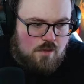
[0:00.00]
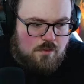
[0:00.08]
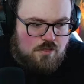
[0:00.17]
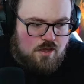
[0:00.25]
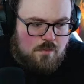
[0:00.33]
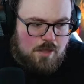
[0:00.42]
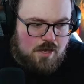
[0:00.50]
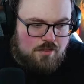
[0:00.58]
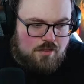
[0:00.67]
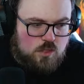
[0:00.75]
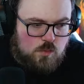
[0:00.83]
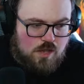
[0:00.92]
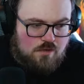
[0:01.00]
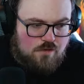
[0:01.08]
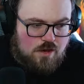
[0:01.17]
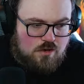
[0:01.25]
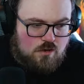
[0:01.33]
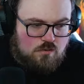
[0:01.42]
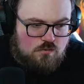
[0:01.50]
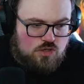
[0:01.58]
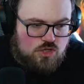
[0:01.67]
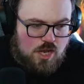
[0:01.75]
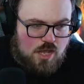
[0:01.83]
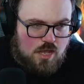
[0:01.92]
I mean, think about it this way: if I don't
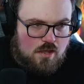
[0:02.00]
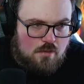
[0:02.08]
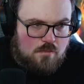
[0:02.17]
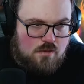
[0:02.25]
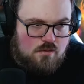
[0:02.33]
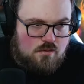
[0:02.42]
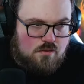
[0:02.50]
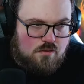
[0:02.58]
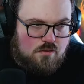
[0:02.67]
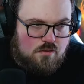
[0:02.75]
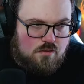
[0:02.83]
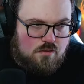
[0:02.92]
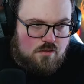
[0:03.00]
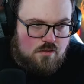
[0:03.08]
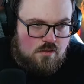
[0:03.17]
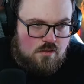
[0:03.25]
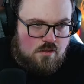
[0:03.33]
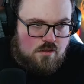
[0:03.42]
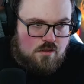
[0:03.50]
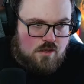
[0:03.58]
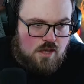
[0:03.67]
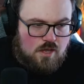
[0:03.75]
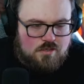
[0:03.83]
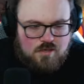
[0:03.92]
jam
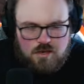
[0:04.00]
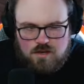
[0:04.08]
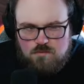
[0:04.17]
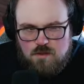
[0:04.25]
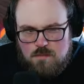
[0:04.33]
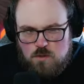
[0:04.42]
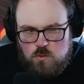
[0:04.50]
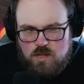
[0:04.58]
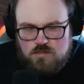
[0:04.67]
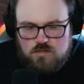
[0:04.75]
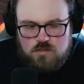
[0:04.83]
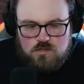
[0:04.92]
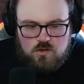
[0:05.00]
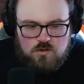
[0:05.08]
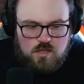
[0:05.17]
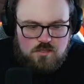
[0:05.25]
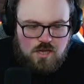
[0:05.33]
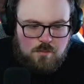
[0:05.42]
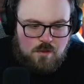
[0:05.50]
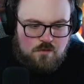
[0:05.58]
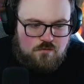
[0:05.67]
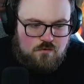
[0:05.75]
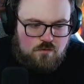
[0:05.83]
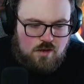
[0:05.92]
I guess I can maybe wait till the turn they tap
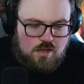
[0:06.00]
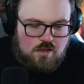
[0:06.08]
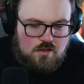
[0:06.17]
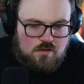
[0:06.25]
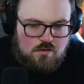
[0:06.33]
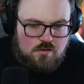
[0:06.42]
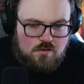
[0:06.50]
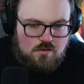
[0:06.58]
out for ring.